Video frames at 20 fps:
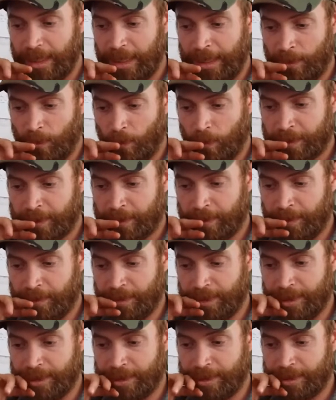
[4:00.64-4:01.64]
and also
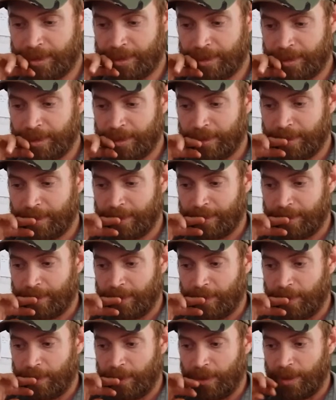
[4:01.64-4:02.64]
just
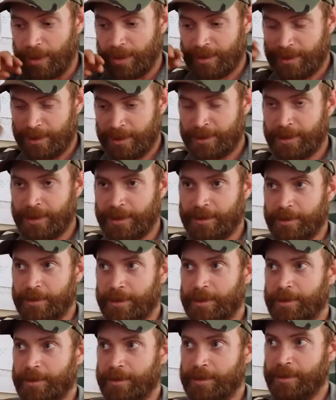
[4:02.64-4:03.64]
assisting
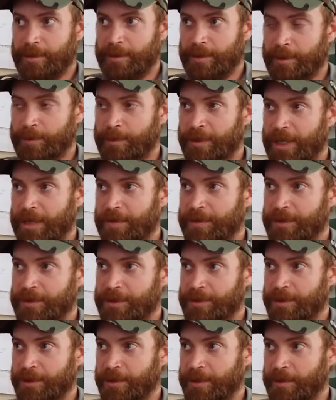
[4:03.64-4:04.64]
the, the, the private
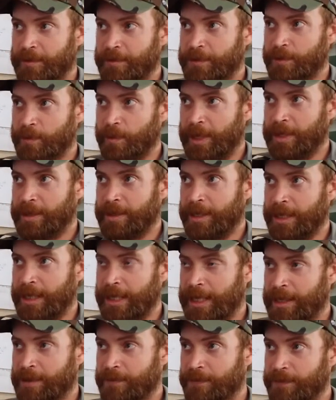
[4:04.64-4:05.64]
reserves when they
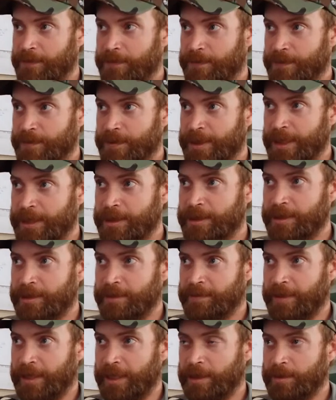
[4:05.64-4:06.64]
have cheetah
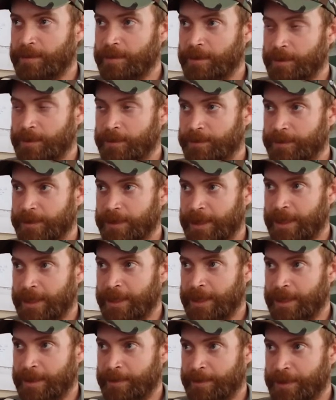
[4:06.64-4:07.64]
available
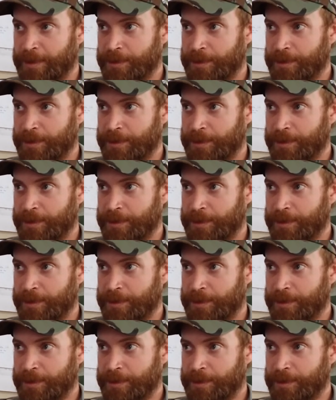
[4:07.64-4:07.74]
um,